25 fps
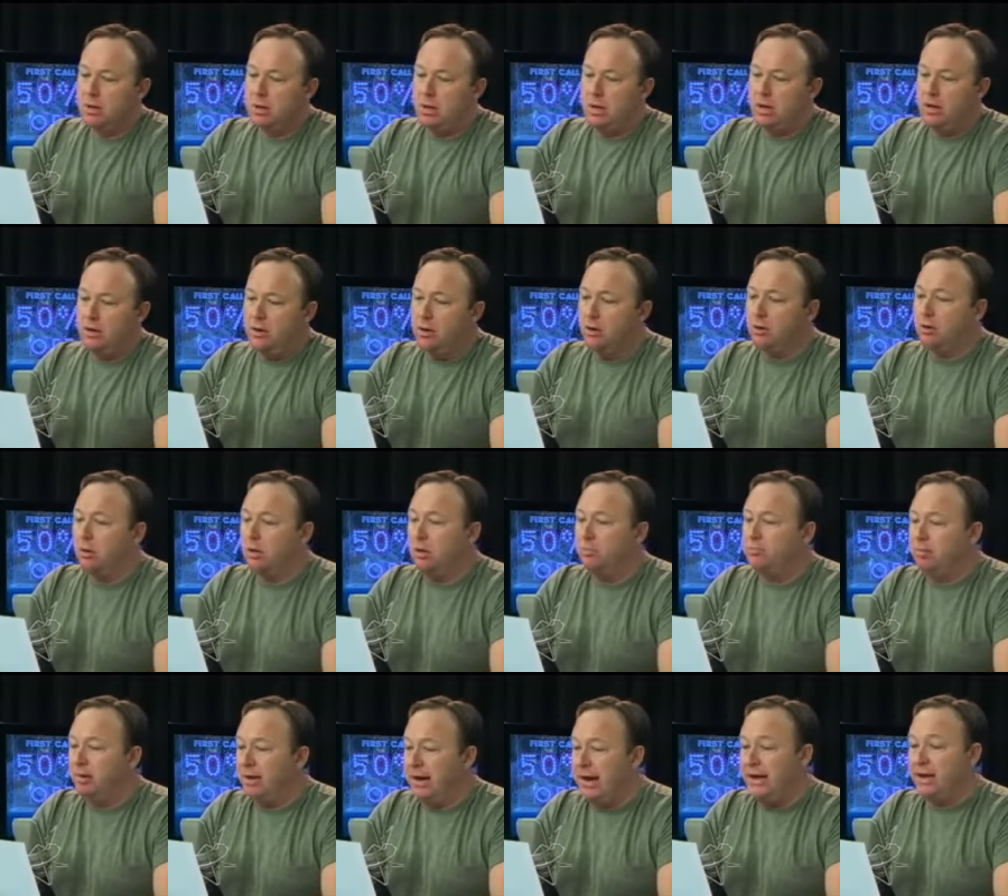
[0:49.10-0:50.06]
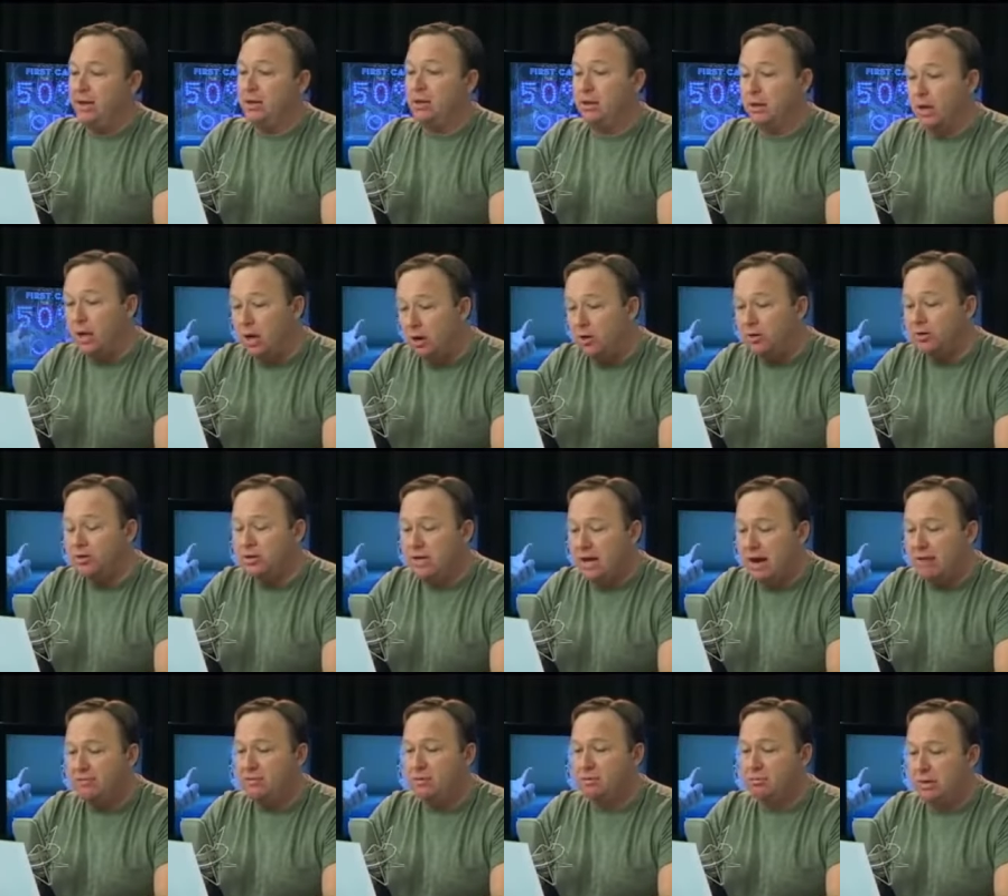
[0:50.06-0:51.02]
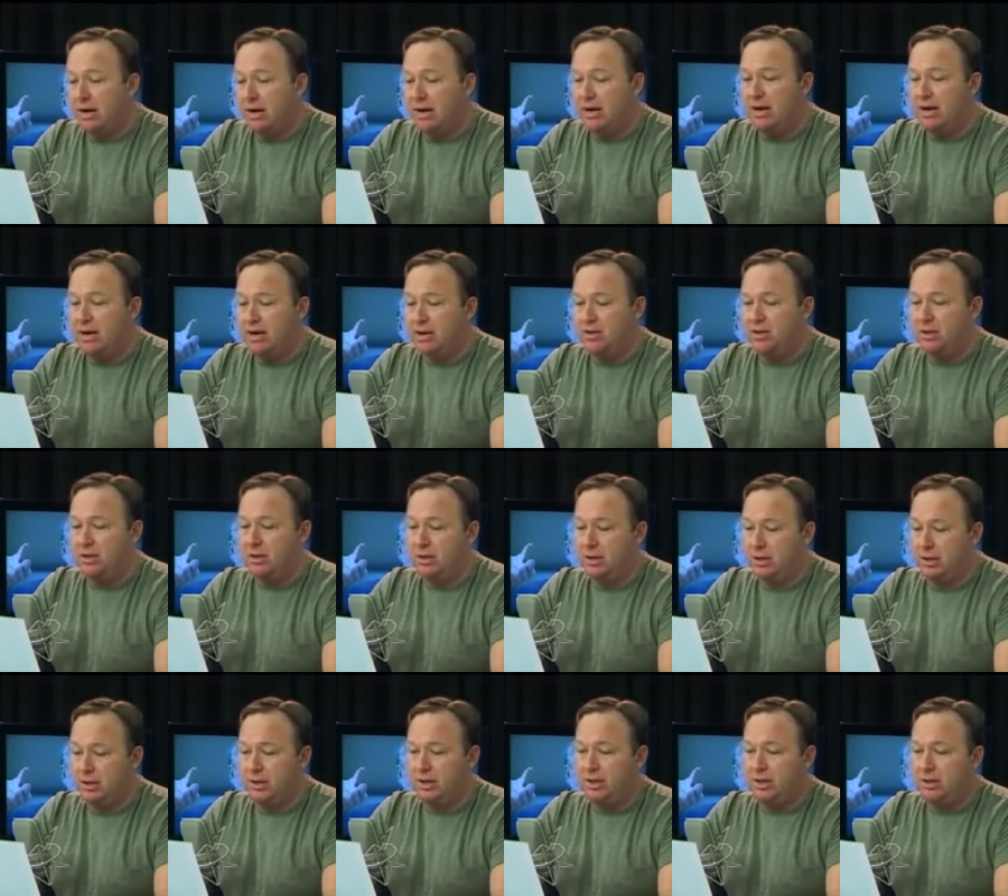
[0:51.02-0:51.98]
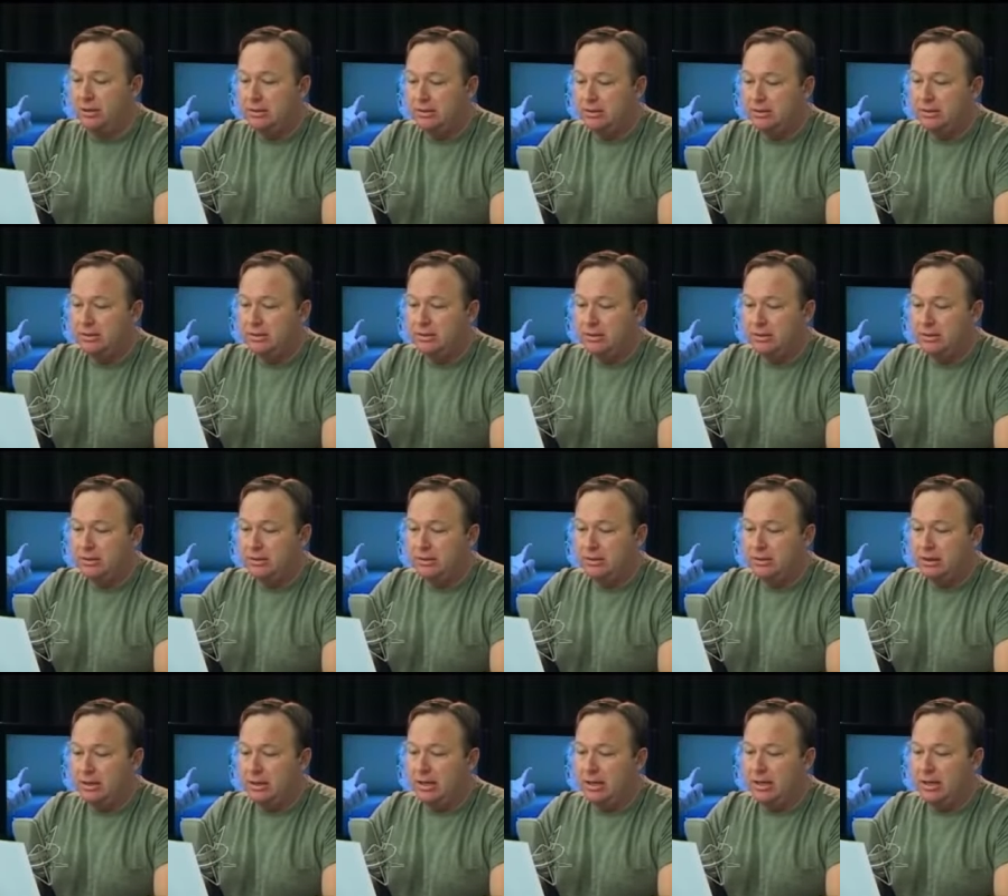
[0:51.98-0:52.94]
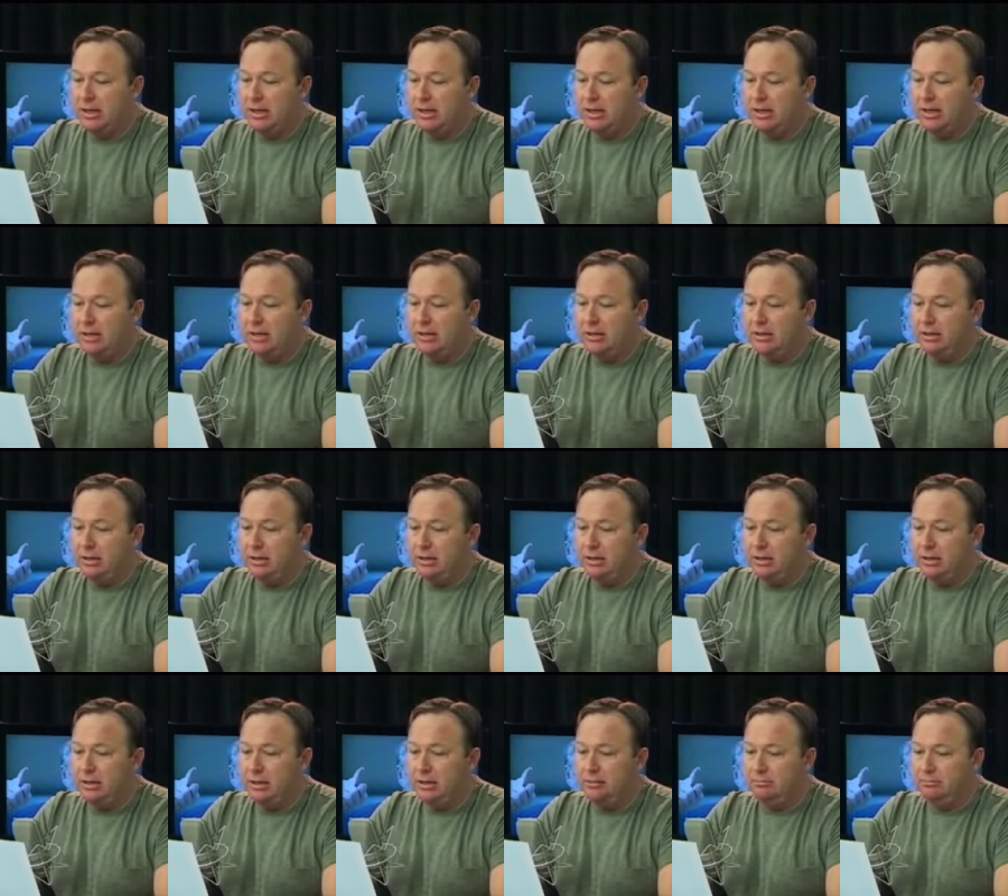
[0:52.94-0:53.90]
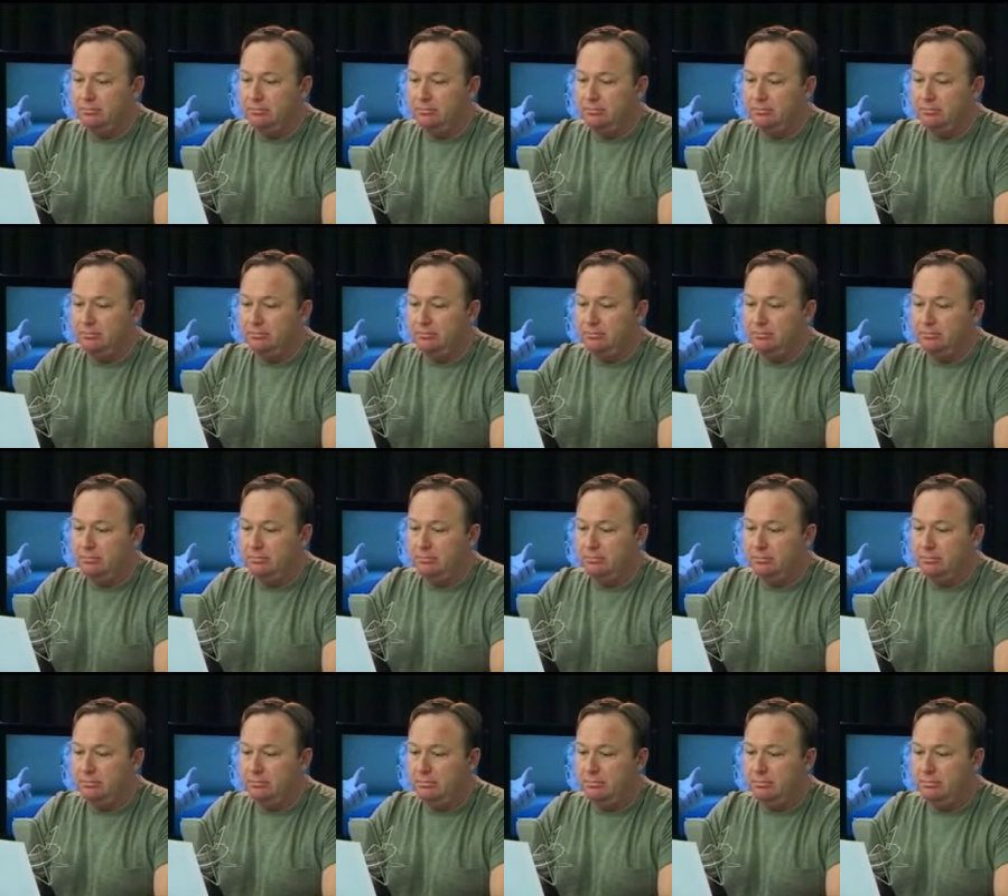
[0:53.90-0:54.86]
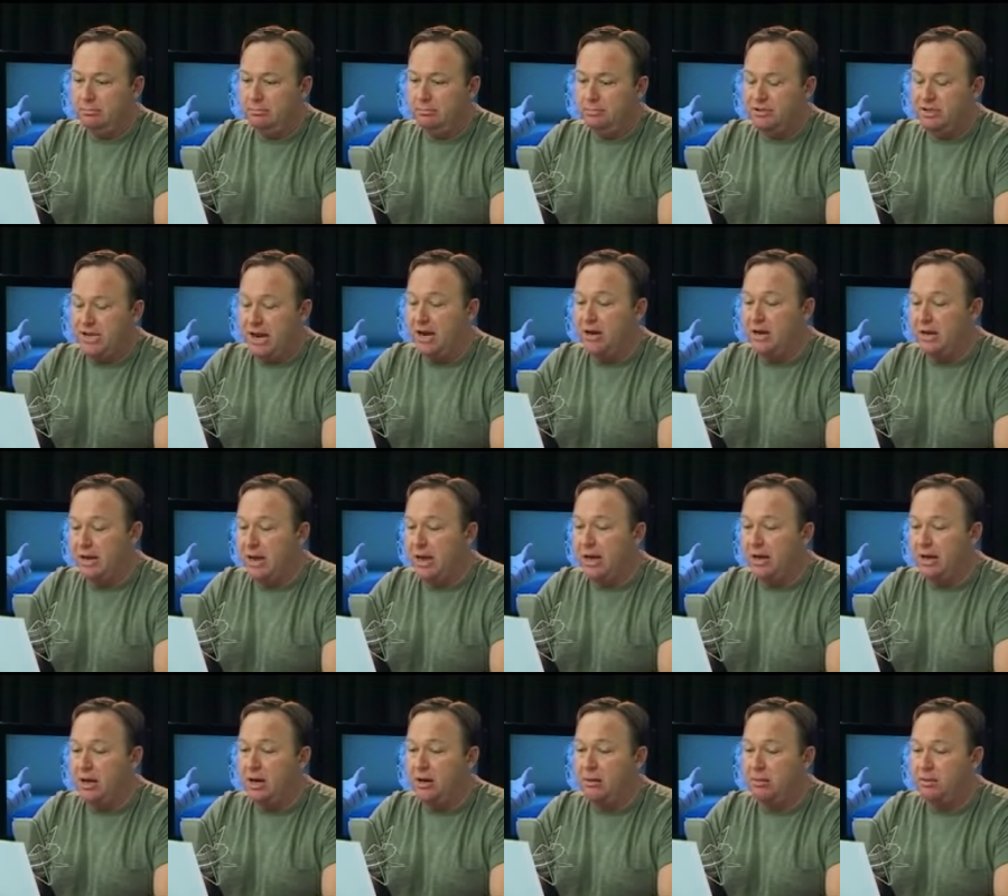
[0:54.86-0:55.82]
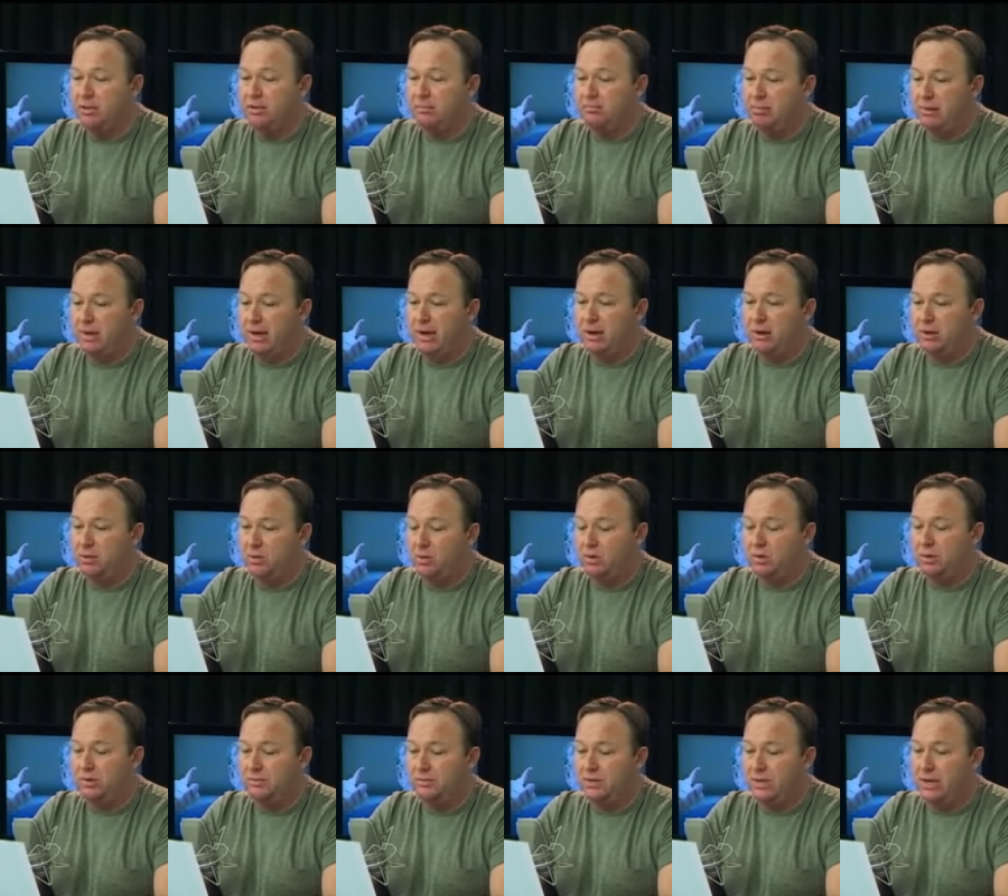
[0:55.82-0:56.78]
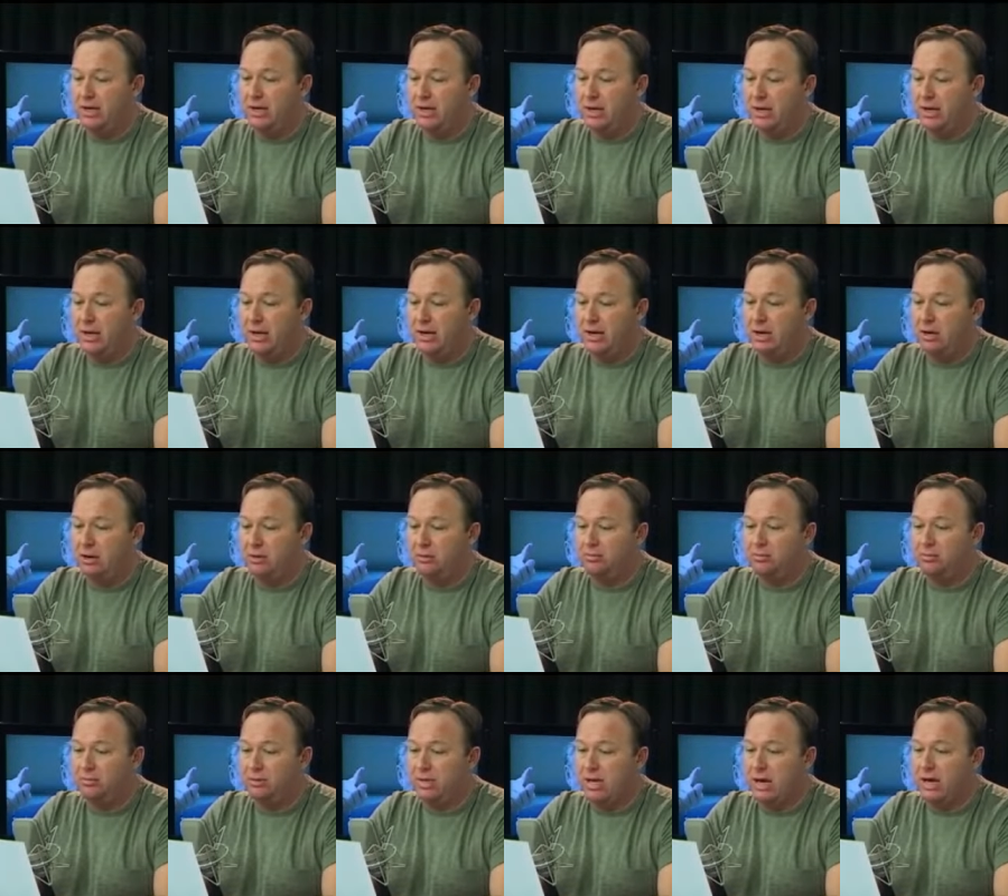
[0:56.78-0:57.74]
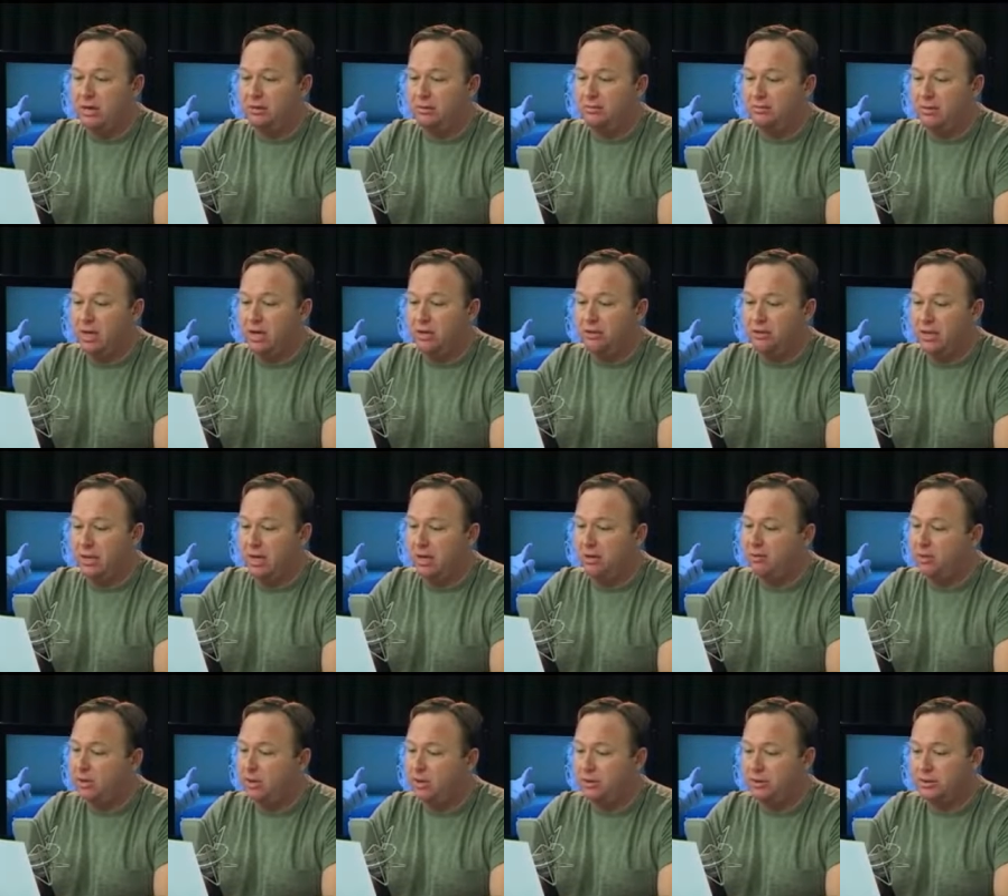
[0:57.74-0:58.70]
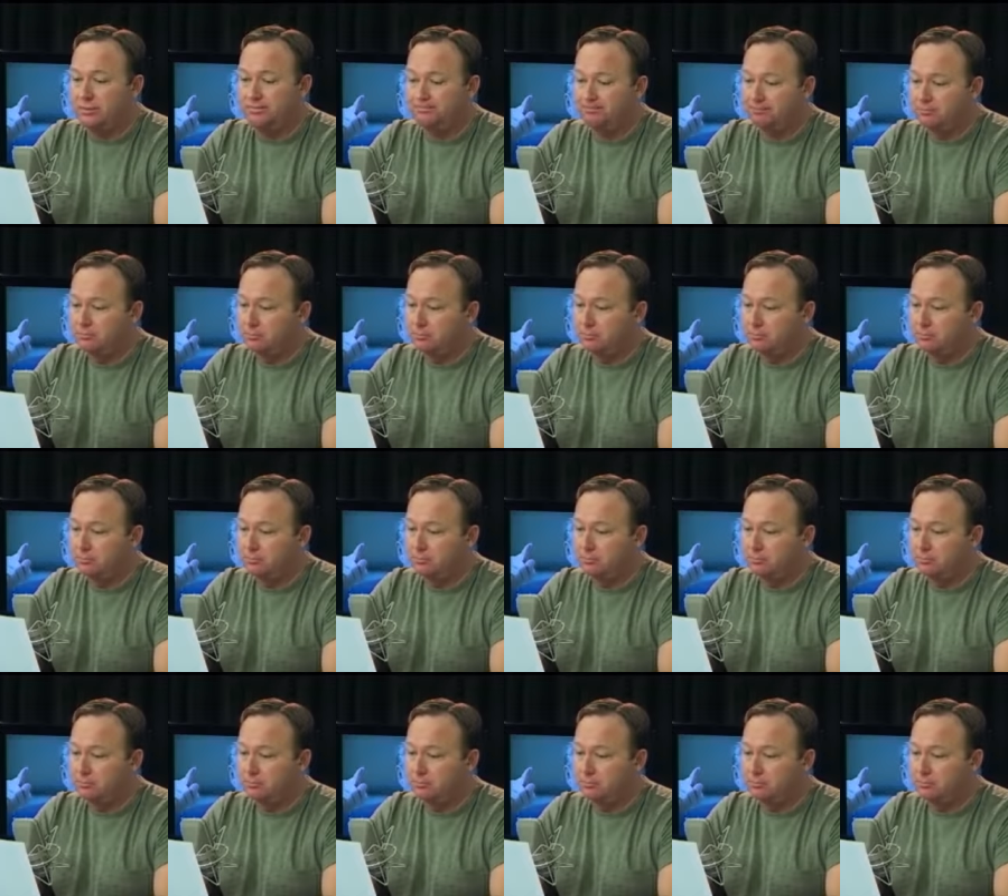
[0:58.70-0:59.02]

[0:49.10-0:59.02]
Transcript: A nuclear plant closed after radiation leak uh, in um, San Diego. It's a plant north of San Diego, south of Los Angeles.